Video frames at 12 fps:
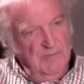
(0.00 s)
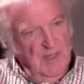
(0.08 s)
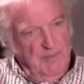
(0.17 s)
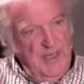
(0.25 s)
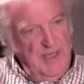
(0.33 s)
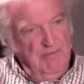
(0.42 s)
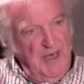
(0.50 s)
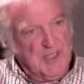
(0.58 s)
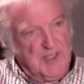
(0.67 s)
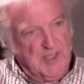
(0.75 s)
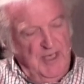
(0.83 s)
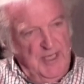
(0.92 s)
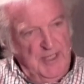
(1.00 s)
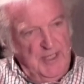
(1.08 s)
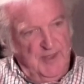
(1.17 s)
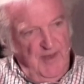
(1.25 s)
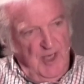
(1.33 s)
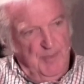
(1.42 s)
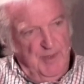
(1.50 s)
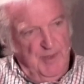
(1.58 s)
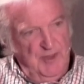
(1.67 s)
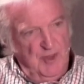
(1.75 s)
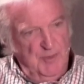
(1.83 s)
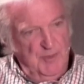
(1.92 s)
being a relatively late developer in
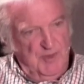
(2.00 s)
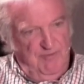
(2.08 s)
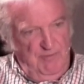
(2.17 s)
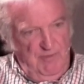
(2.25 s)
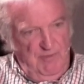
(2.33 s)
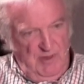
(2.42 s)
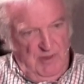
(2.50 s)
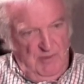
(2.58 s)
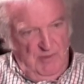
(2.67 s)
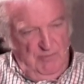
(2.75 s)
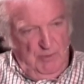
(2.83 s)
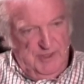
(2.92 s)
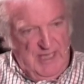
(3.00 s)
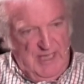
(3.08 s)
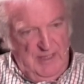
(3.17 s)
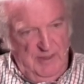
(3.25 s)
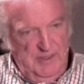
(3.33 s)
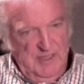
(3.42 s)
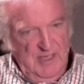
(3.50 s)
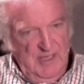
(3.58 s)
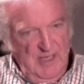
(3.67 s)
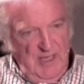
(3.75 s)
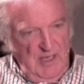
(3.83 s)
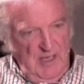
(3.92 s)
terms of raw talent,
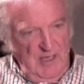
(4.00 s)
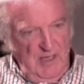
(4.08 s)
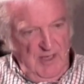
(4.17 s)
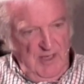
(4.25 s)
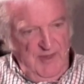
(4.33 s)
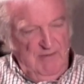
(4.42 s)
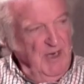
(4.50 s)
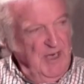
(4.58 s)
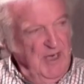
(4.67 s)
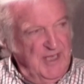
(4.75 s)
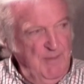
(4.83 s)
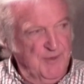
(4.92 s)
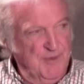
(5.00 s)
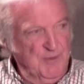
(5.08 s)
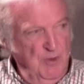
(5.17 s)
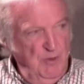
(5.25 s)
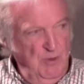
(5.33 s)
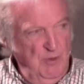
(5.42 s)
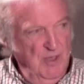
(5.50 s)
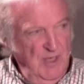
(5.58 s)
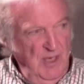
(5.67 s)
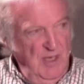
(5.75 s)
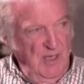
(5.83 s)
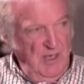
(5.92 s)
that really came through
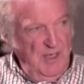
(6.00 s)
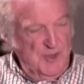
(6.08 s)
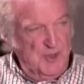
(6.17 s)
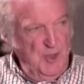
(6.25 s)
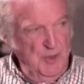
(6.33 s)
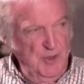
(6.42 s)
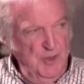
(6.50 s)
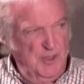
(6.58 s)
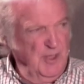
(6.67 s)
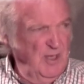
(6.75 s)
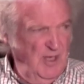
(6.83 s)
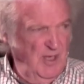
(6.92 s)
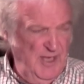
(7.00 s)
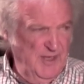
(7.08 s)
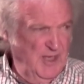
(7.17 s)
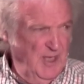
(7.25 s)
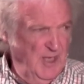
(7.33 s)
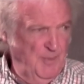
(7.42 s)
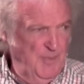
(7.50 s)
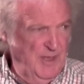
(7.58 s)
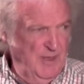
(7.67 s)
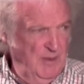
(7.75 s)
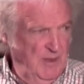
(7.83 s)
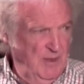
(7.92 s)
as a student, and I ended up
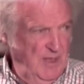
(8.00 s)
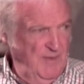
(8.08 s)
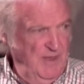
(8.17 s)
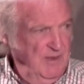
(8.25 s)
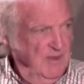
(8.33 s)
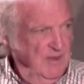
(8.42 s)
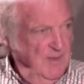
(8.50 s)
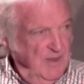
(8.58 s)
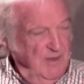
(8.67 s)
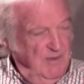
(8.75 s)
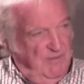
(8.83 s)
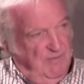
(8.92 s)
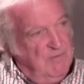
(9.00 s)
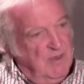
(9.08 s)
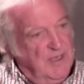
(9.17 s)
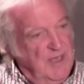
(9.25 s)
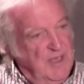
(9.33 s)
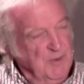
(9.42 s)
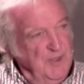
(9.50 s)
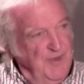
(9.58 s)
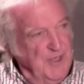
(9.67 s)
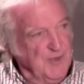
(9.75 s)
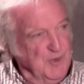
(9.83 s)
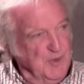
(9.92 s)
having a county
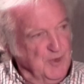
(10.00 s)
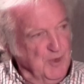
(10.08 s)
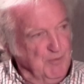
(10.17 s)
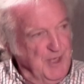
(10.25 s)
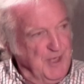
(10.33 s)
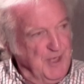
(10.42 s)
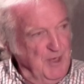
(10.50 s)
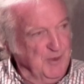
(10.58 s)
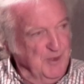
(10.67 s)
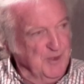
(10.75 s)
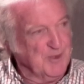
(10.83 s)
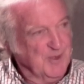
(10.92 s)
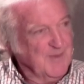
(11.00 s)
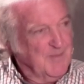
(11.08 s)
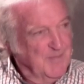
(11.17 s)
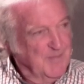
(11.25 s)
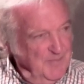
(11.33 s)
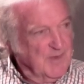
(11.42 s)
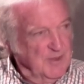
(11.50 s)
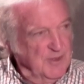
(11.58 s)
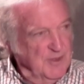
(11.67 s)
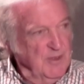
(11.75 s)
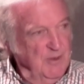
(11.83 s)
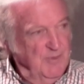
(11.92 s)
vest for 2 or 3 counties.
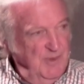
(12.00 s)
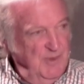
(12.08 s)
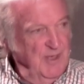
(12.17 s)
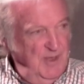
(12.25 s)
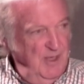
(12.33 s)
So, yeah.